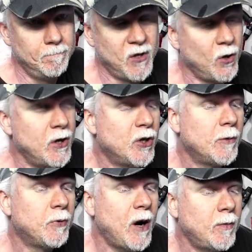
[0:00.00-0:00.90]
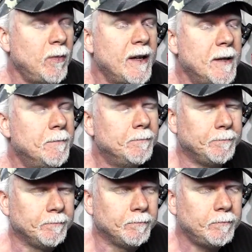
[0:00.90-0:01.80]
So you should probably
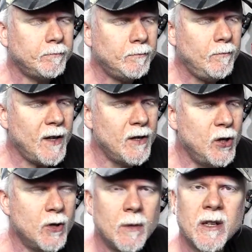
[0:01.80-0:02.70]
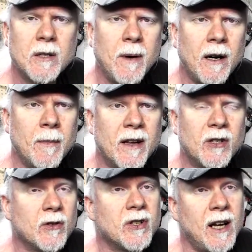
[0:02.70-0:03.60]
do some
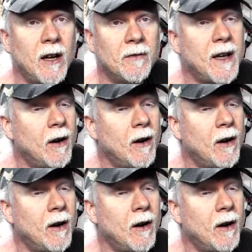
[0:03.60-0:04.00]
experiments yourself.